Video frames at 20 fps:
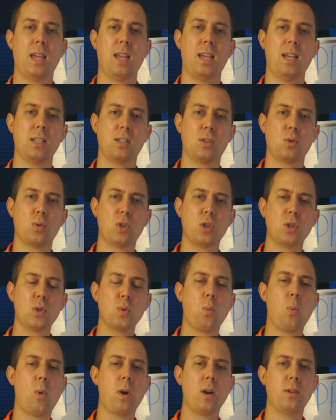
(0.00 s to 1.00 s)
it's
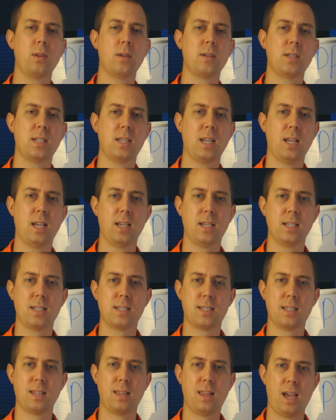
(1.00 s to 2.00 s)
just one of those
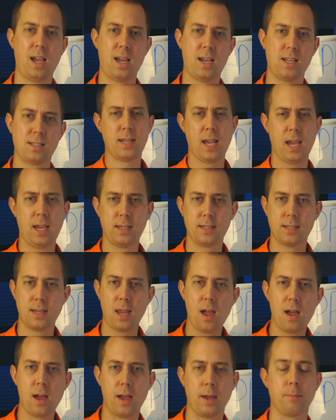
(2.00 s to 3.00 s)
things that takes
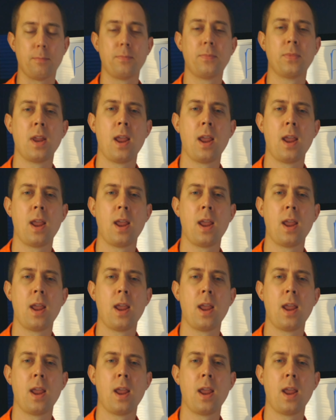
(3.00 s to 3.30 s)
time.